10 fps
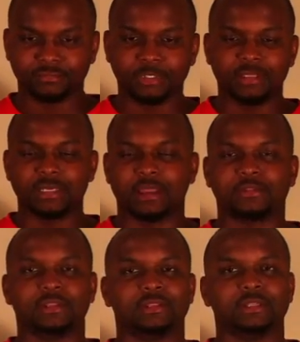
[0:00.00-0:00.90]
Now,
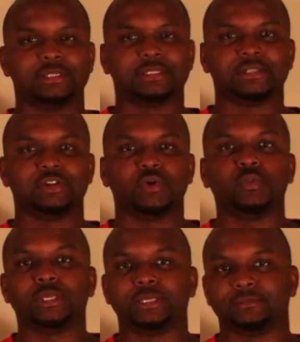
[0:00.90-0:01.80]
the Nintendo
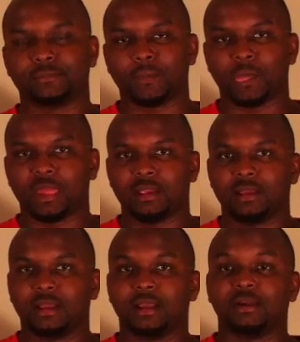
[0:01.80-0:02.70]
Wii.
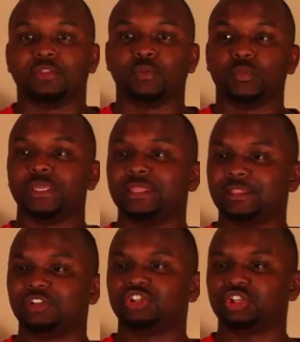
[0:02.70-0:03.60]
The Wii
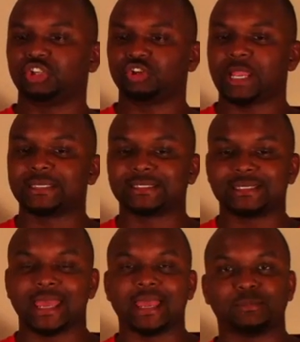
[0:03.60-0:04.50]
this year has
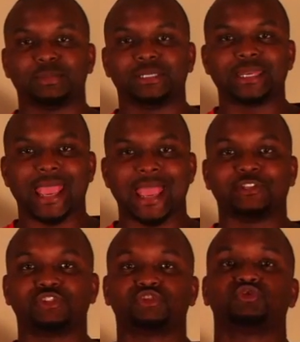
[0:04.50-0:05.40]
not been as
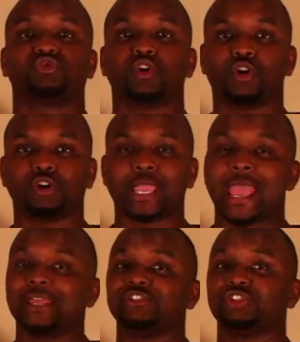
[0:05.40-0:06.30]
strong
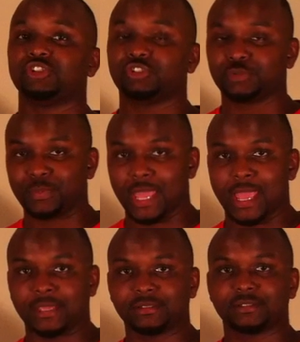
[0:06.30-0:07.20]
as years
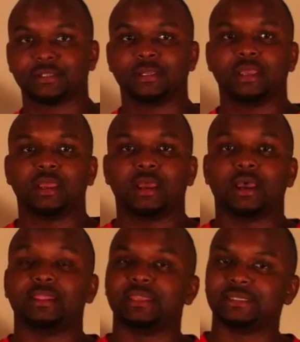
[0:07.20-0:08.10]
past.
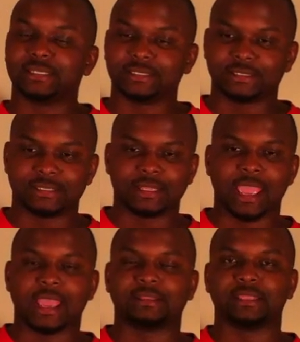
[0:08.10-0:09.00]
They
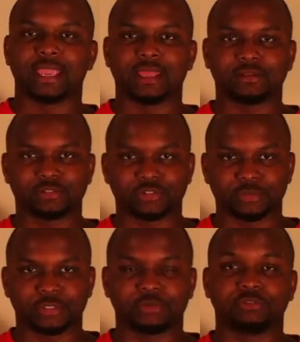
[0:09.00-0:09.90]
had some
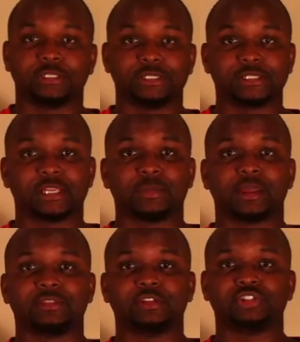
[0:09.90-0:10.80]
good releases come out
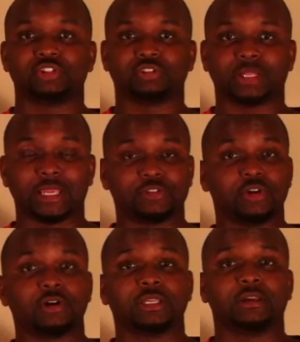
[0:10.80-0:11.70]
this year, like
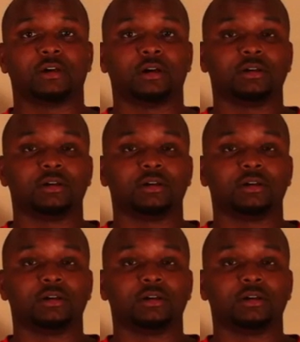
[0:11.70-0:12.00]
Donkey Kong.